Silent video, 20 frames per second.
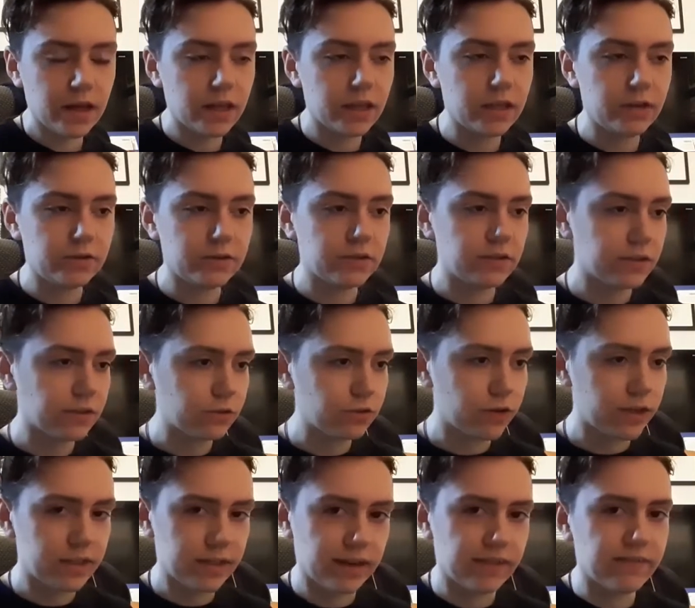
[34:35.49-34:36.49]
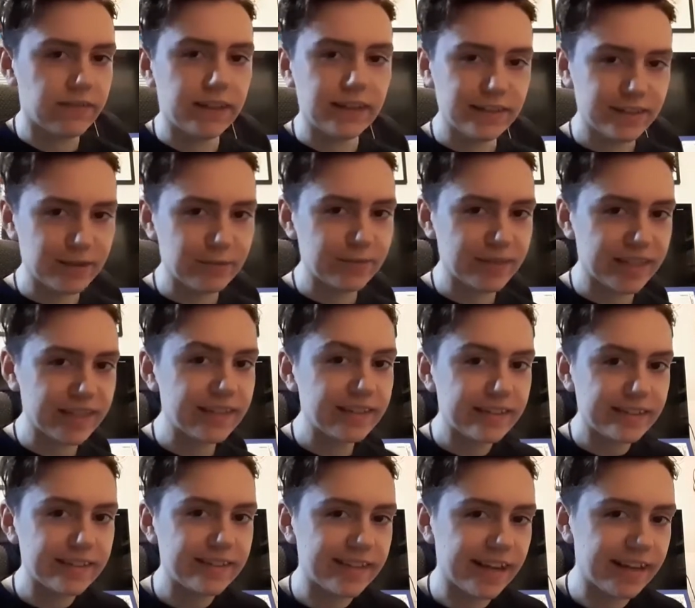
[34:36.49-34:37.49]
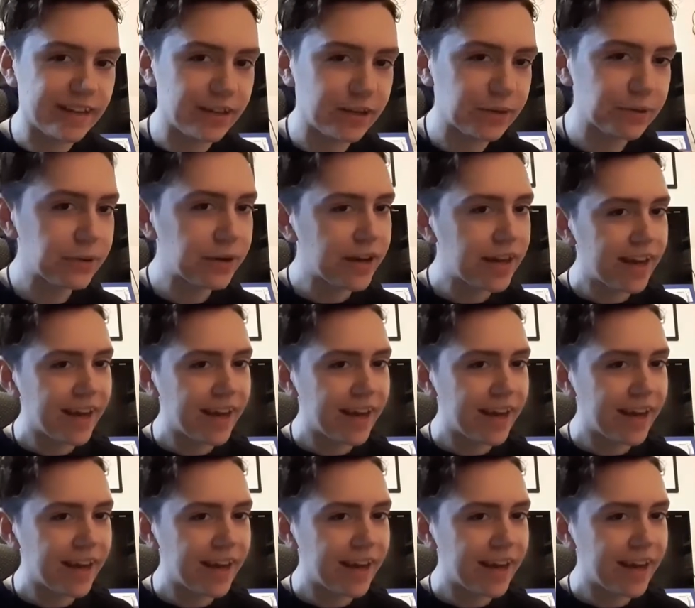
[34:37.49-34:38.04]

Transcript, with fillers: and you can still try to convince them to, to take you.